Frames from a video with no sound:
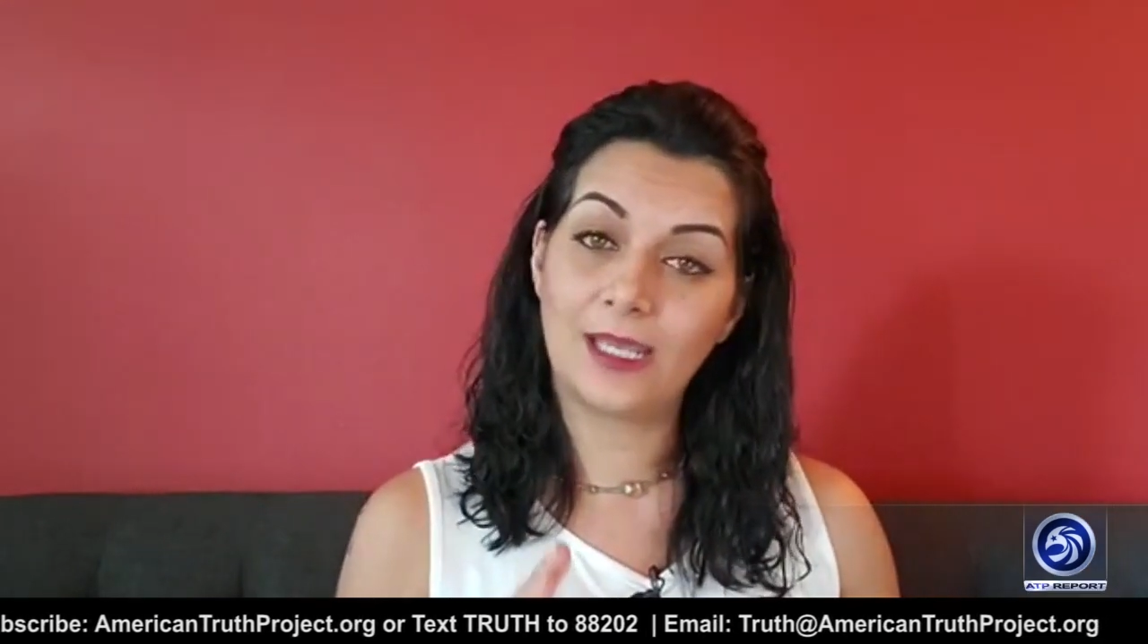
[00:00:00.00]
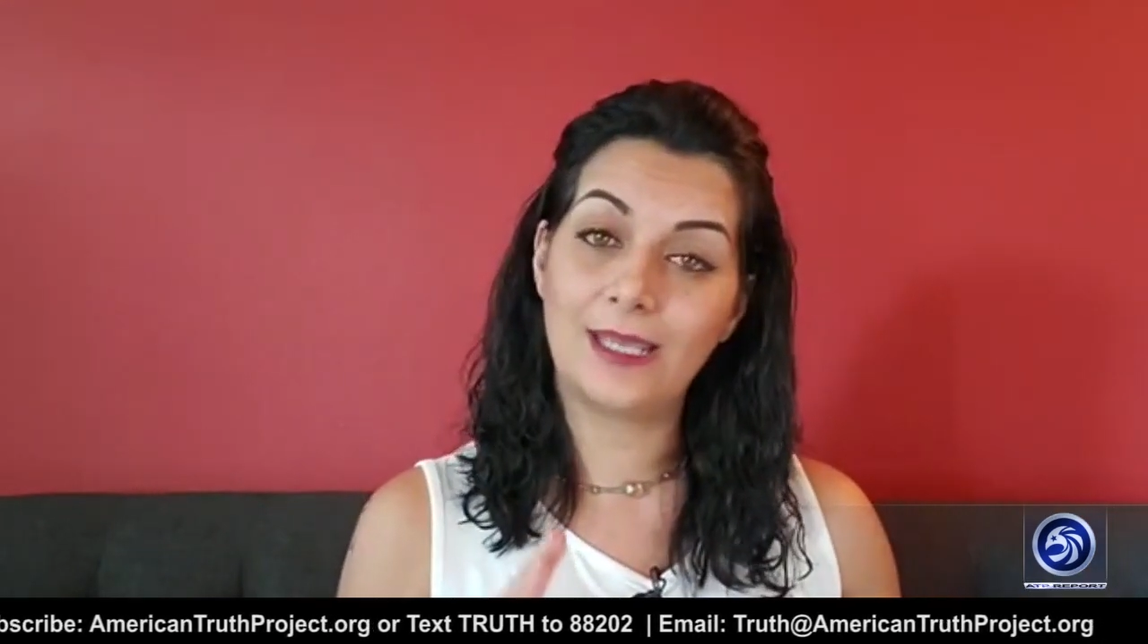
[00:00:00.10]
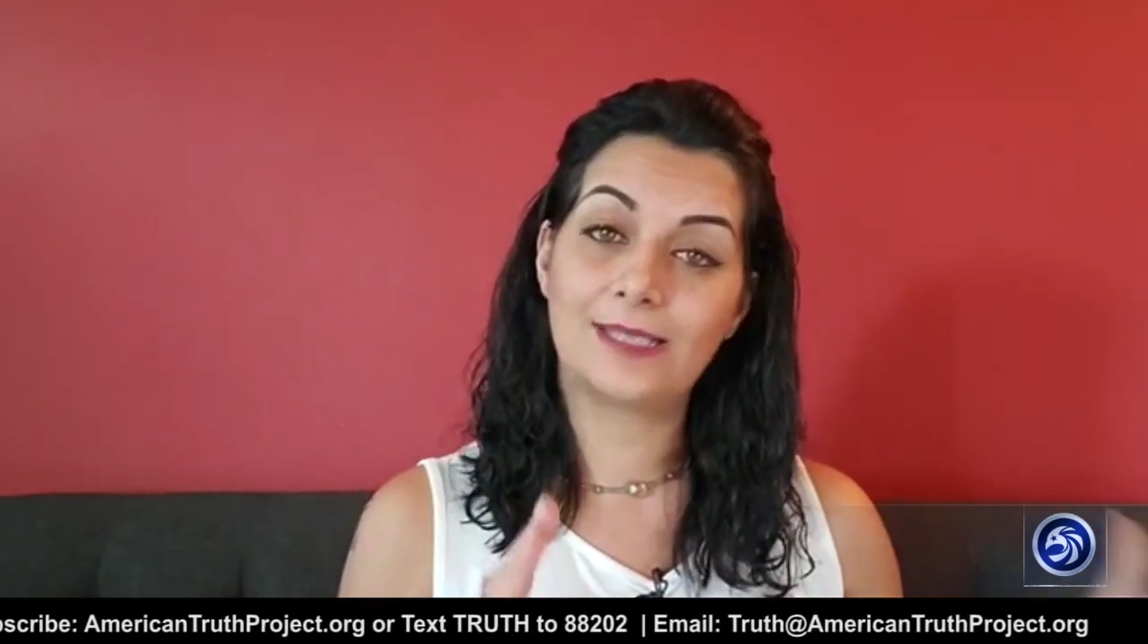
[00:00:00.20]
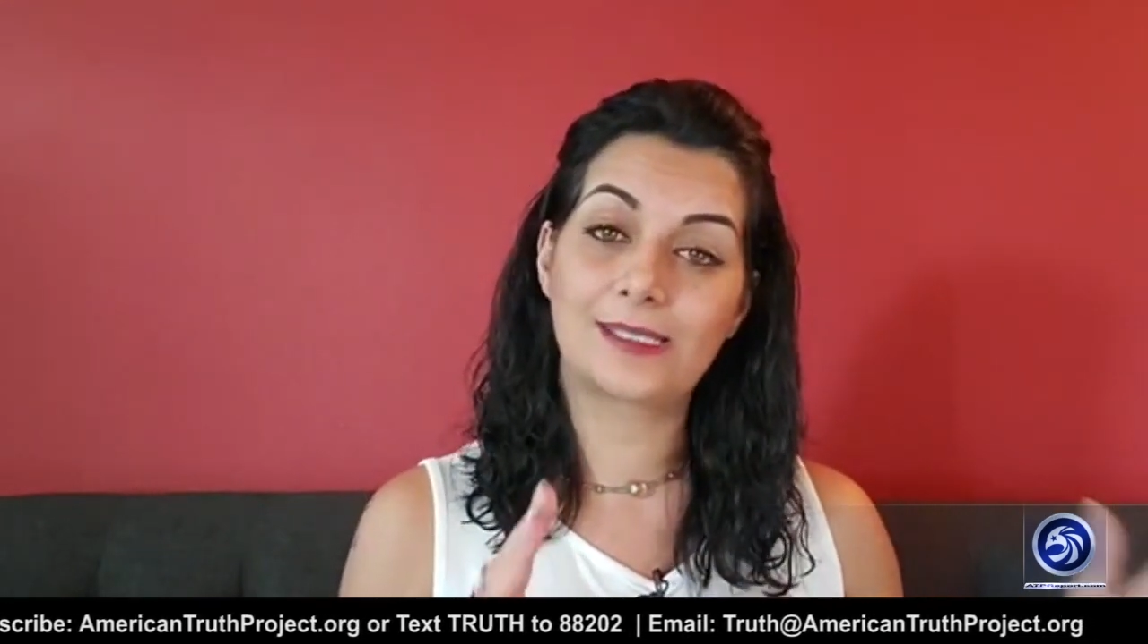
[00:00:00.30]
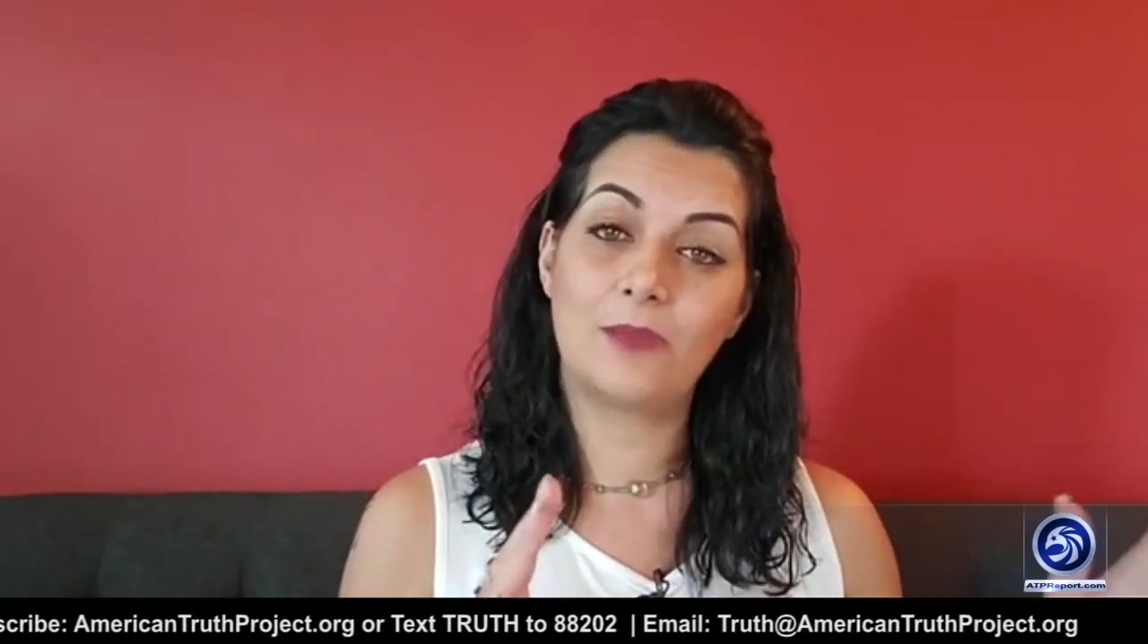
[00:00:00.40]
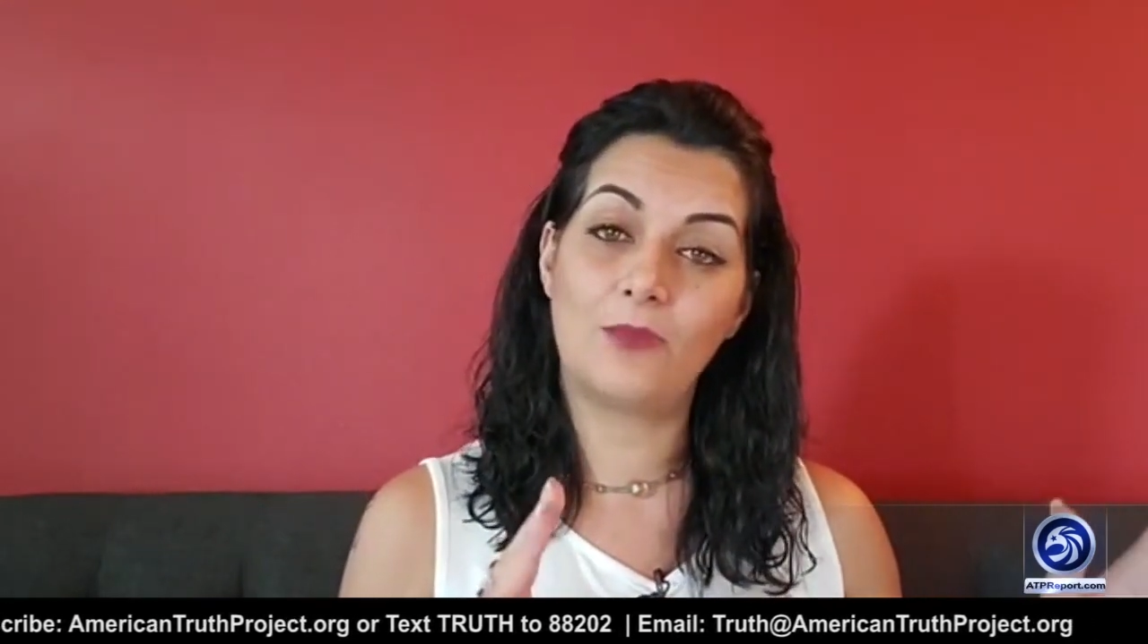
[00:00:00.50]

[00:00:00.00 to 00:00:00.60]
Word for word: is a